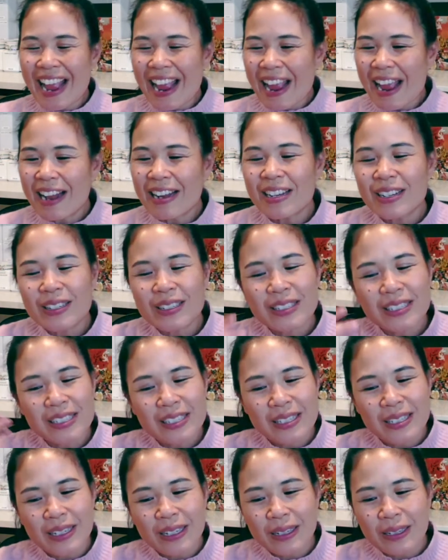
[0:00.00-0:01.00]
And you could just
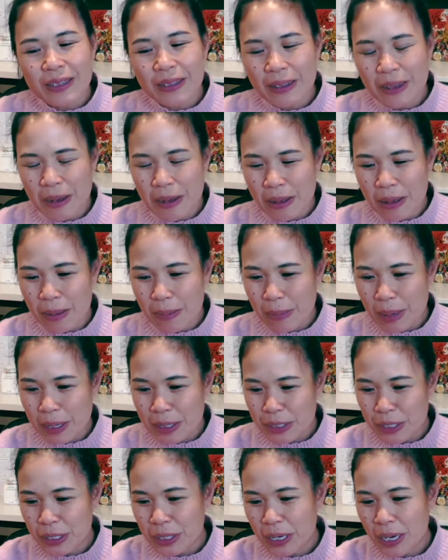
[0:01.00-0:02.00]

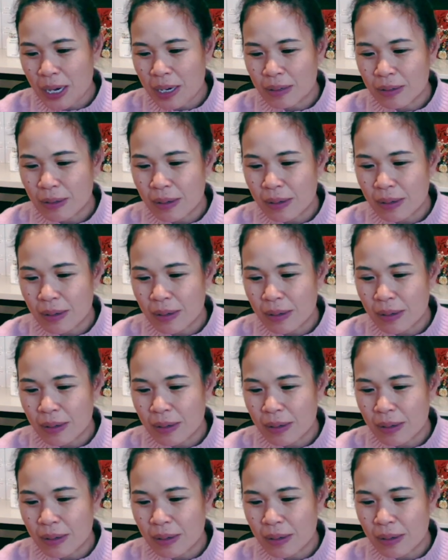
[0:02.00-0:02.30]
imagine how